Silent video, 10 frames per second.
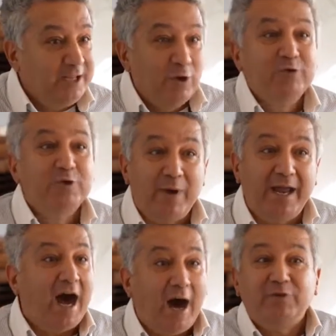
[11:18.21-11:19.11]
He knows the
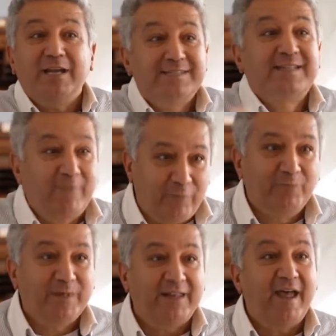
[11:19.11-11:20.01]
way how to escape from that